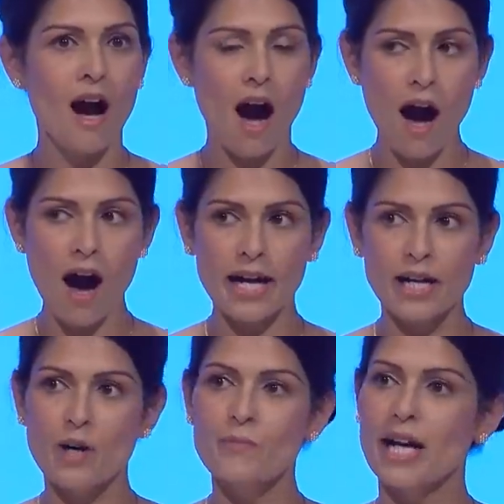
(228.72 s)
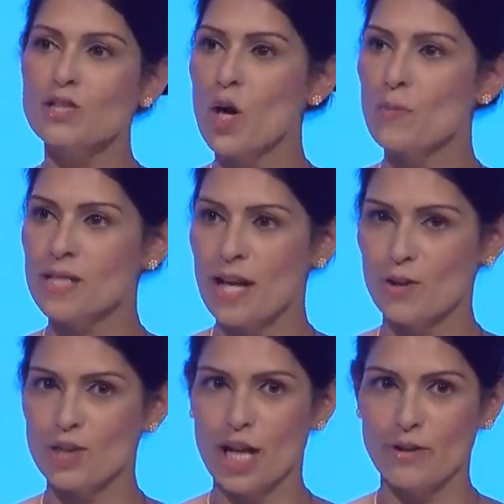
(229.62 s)
I am that Home
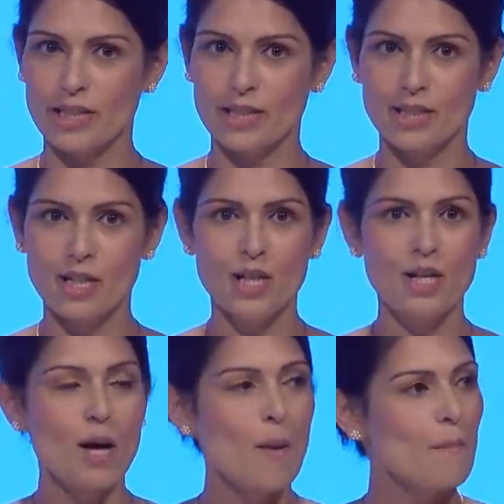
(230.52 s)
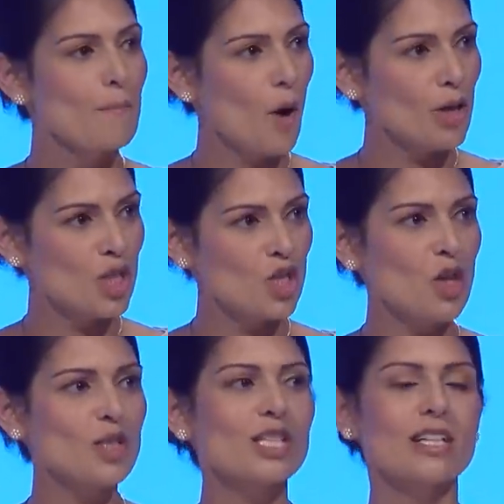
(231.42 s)
Secretary. Boris
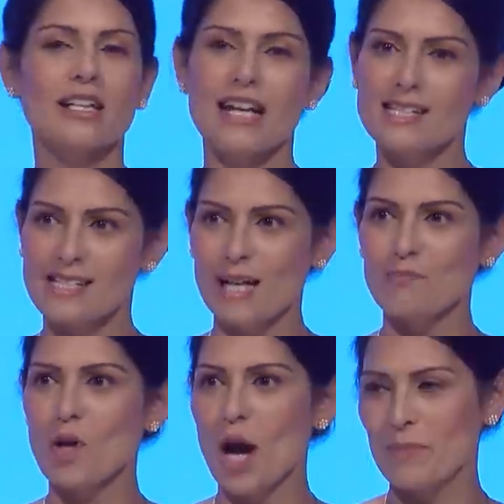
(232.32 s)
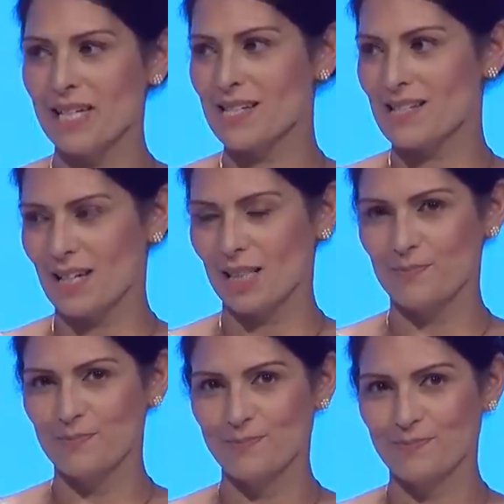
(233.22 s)
Johnson is that Prime Minister.
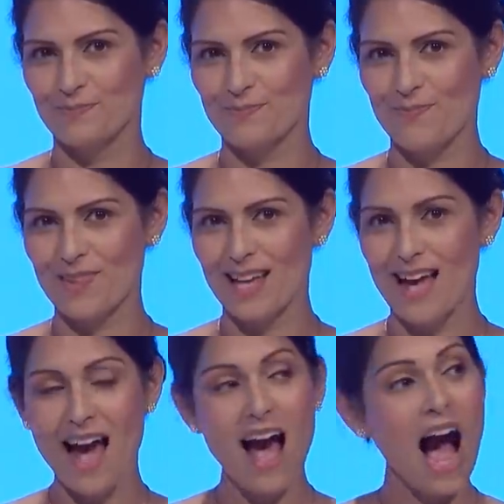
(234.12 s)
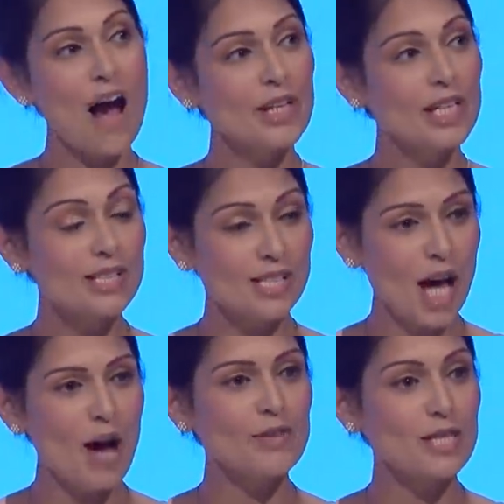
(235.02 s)
And the
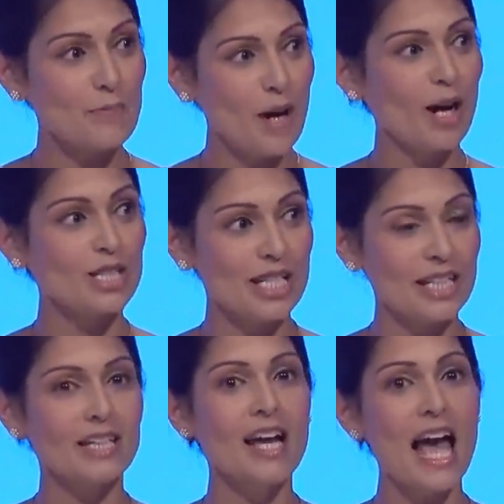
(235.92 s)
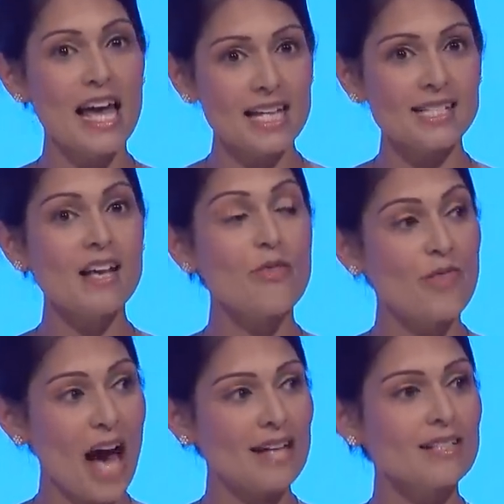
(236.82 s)
Conservative Party is
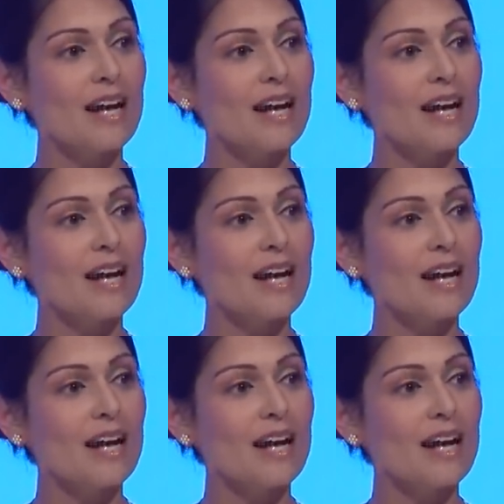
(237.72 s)
that